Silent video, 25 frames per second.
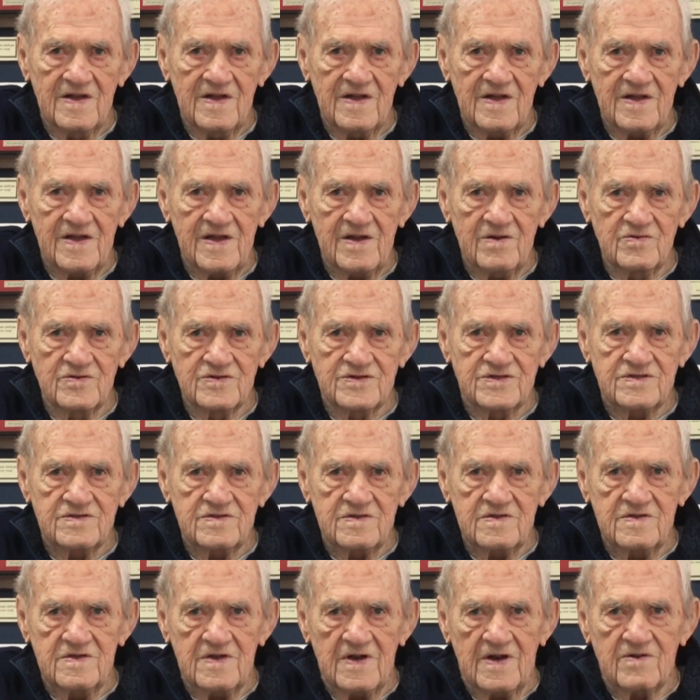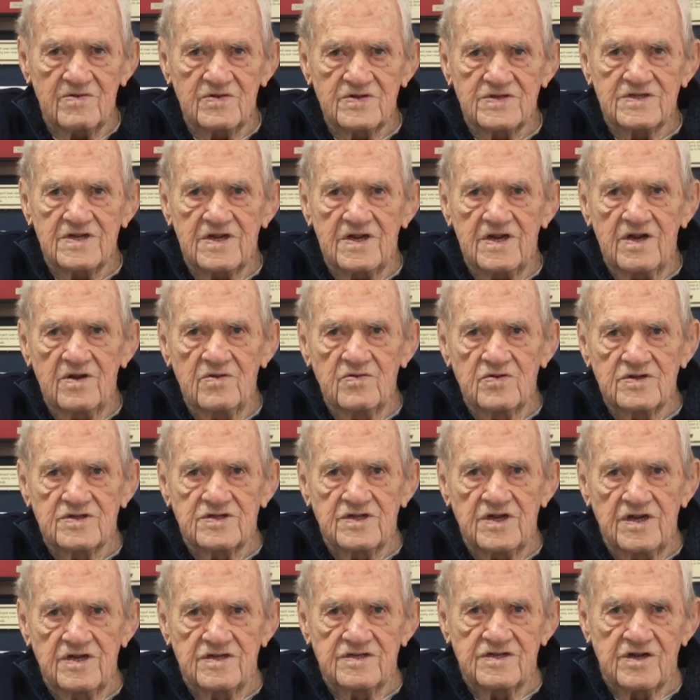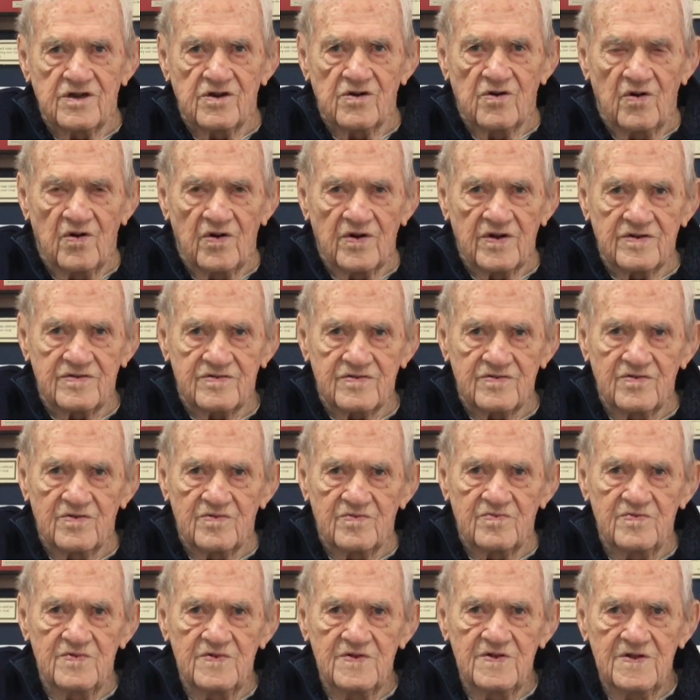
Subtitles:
he was, I would say he was easygoing too.